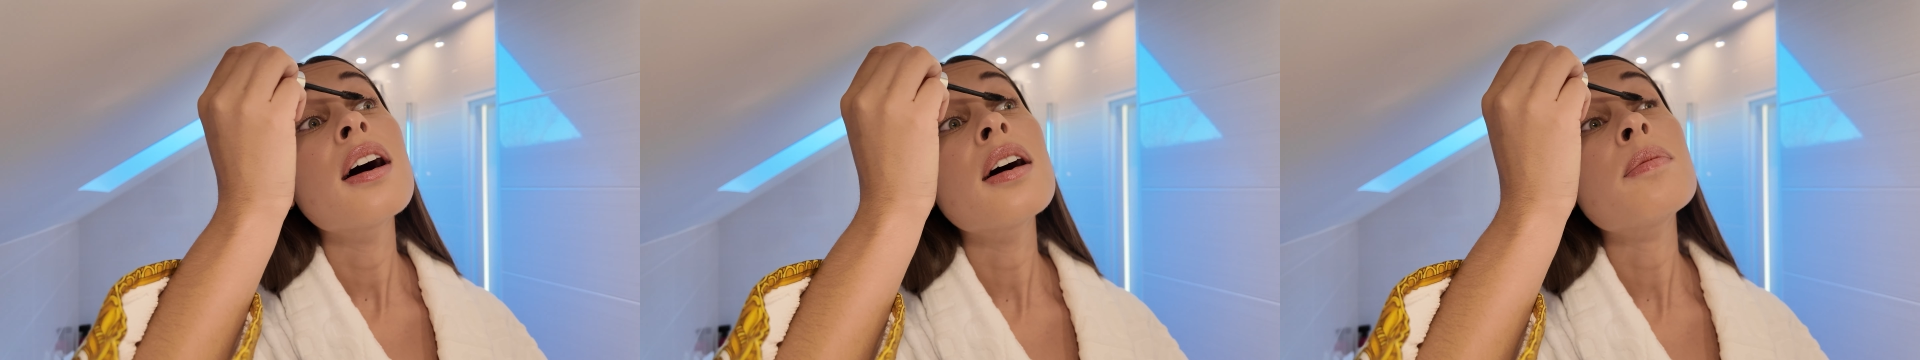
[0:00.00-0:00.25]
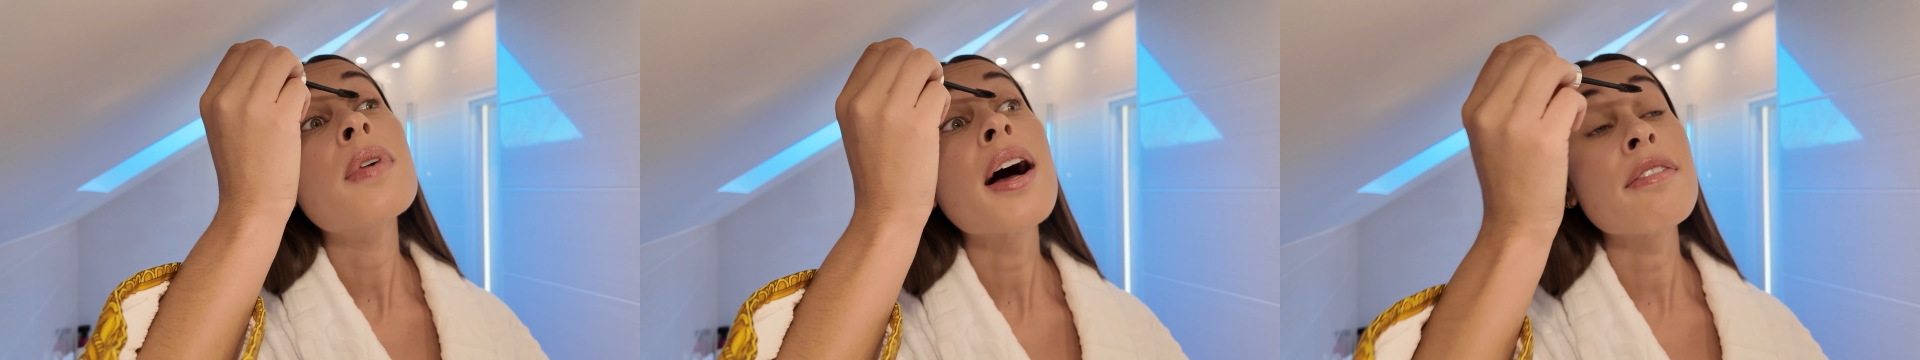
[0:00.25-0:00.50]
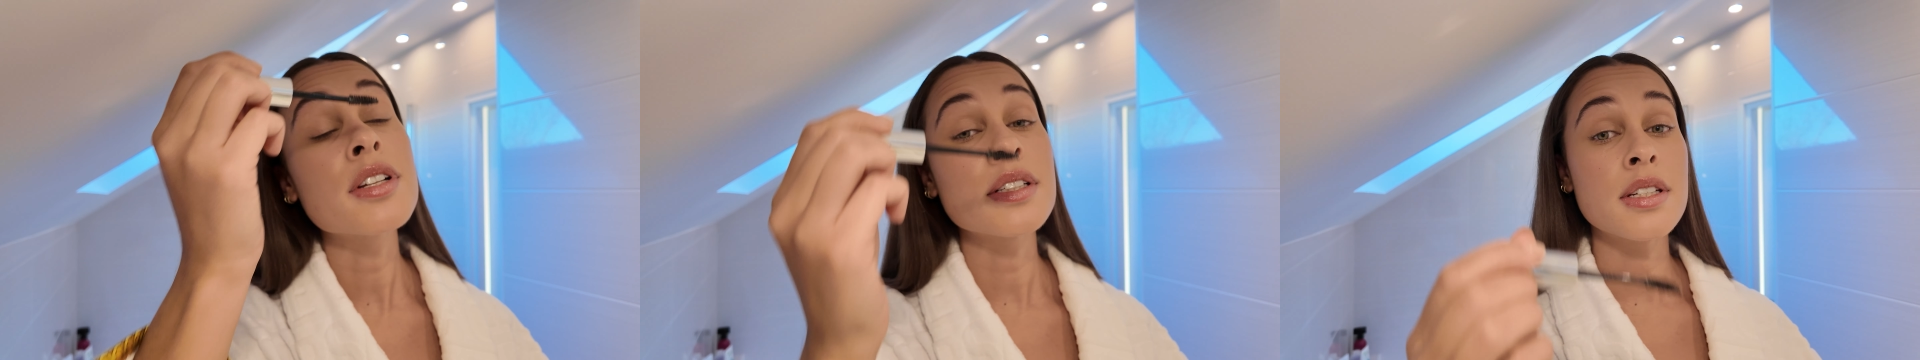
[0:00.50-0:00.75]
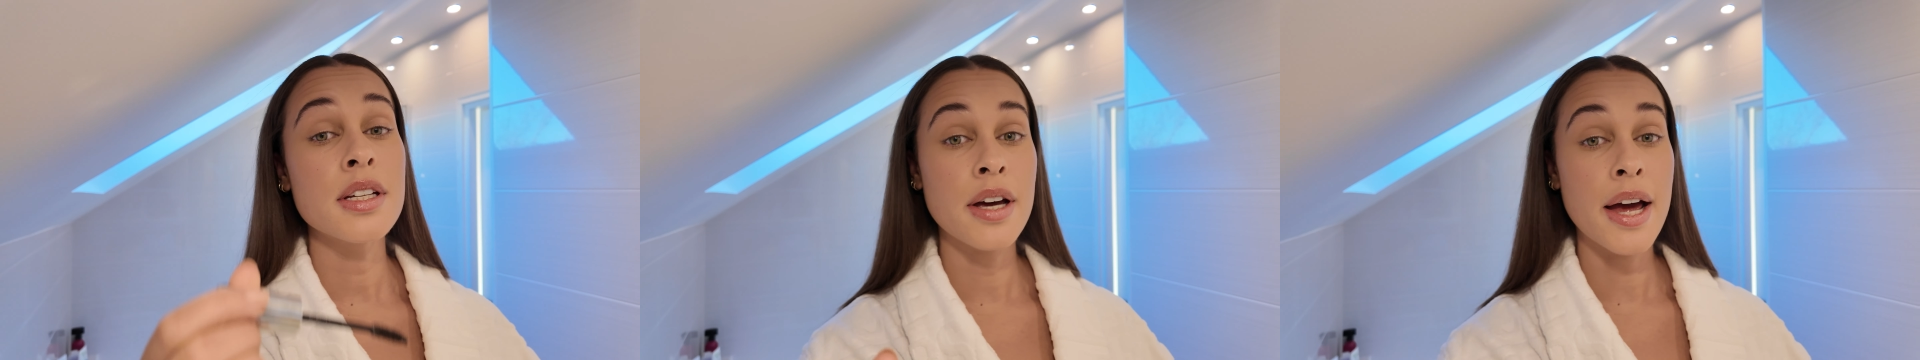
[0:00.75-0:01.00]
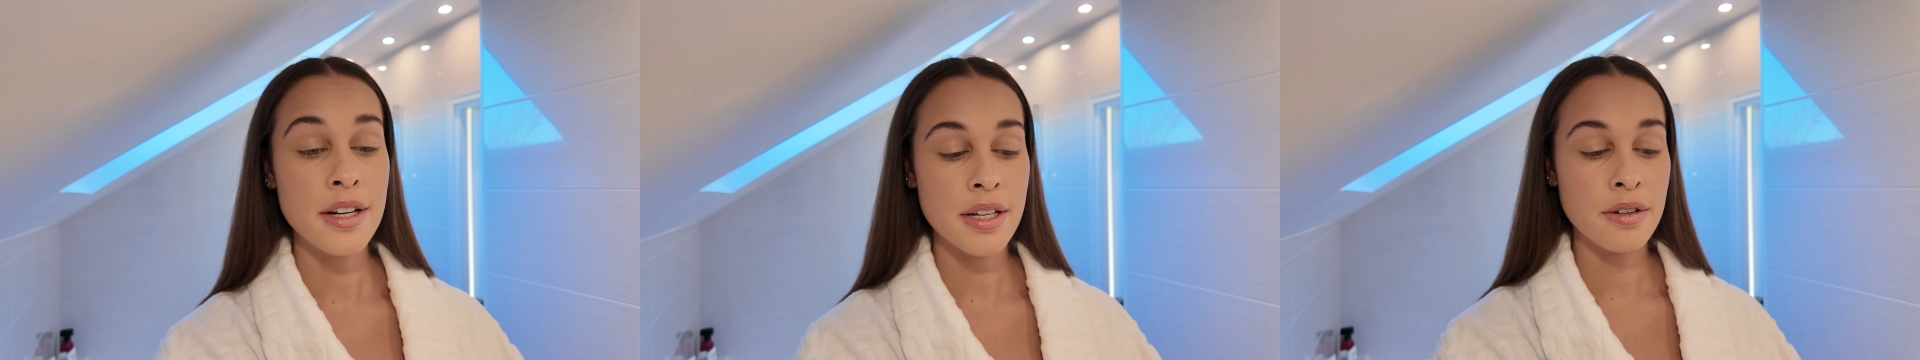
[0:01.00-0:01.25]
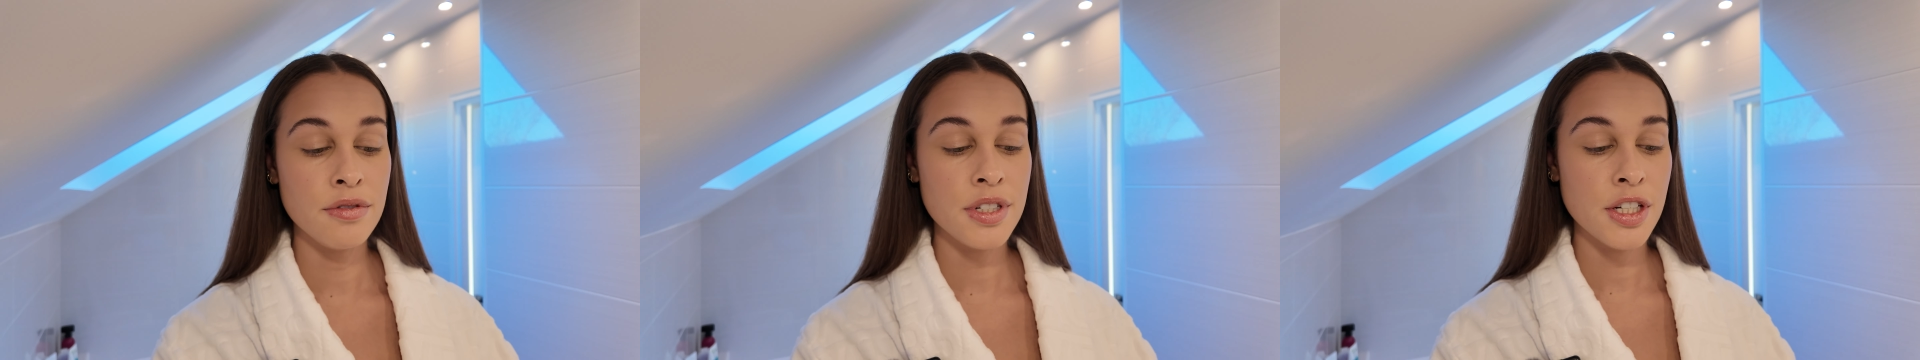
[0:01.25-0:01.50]
um, having to
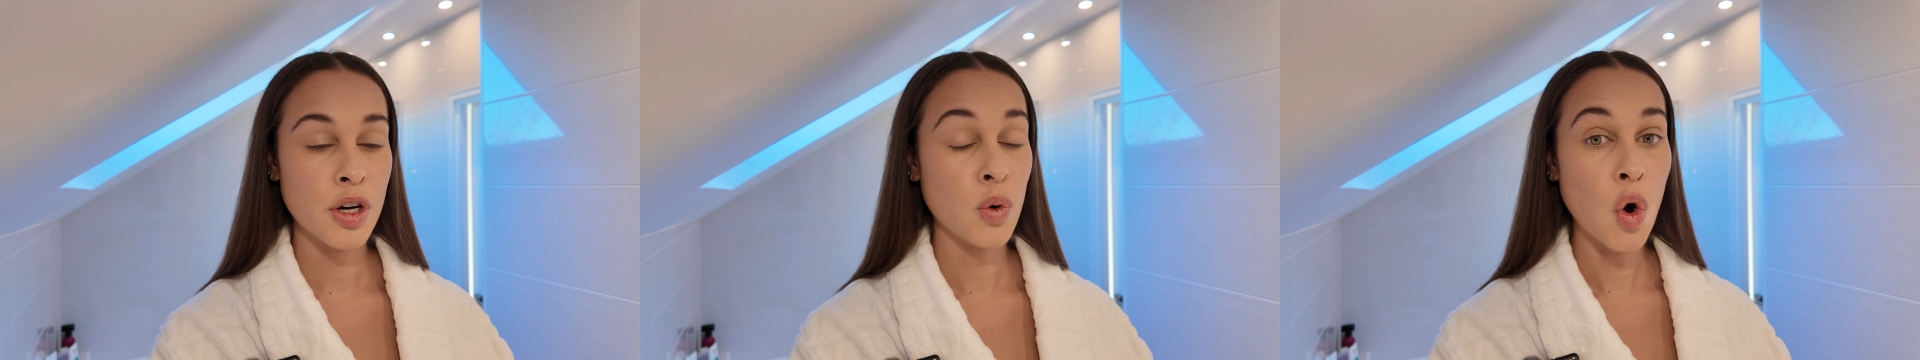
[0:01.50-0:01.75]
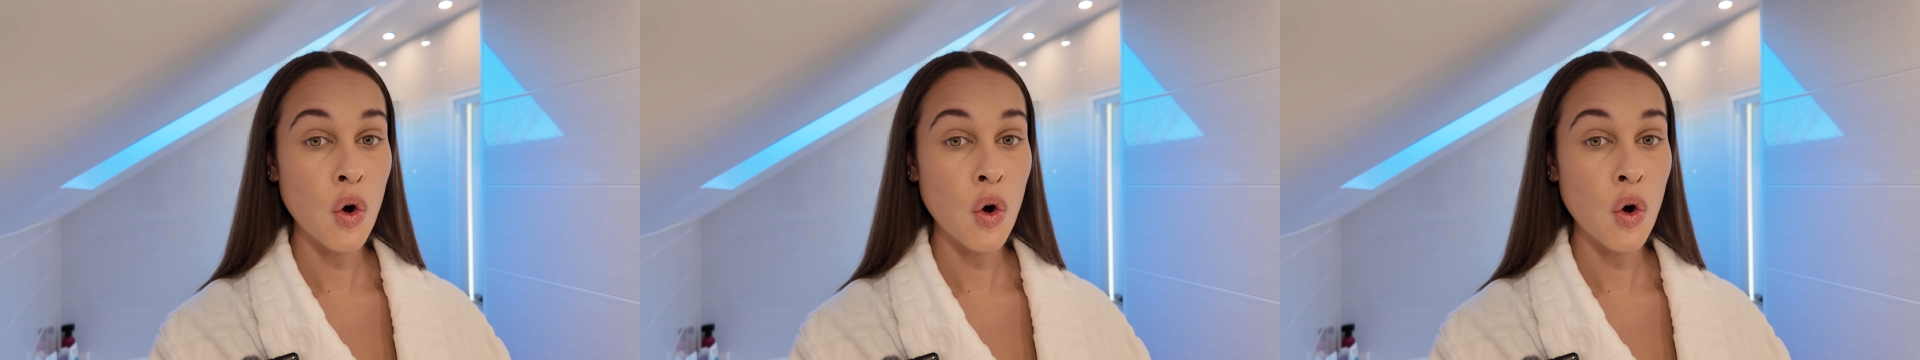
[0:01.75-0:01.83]
edit a video